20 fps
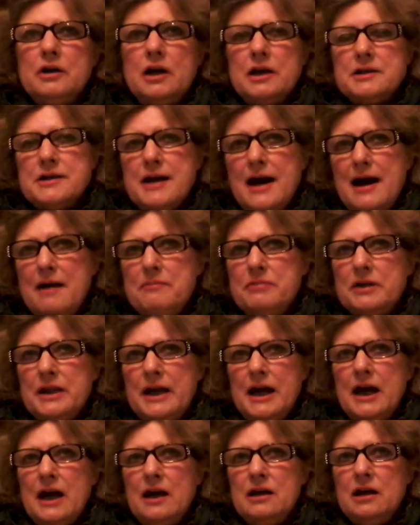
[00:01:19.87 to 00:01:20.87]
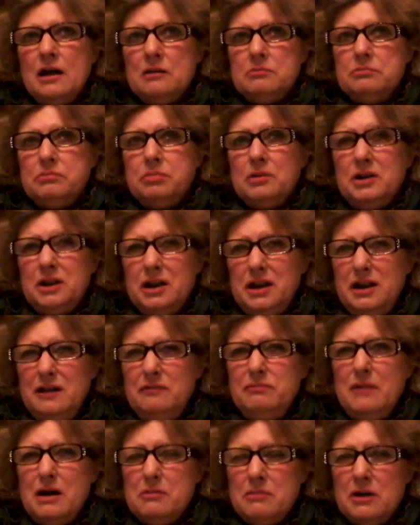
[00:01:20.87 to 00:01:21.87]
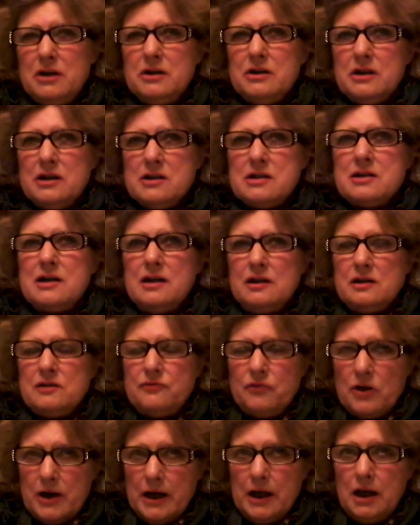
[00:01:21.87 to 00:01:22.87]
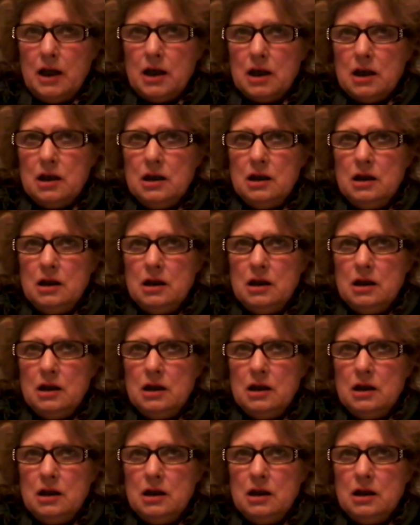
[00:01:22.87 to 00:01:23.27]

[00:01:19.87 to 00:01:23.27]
on top of that, I believe my mother is schizophrenic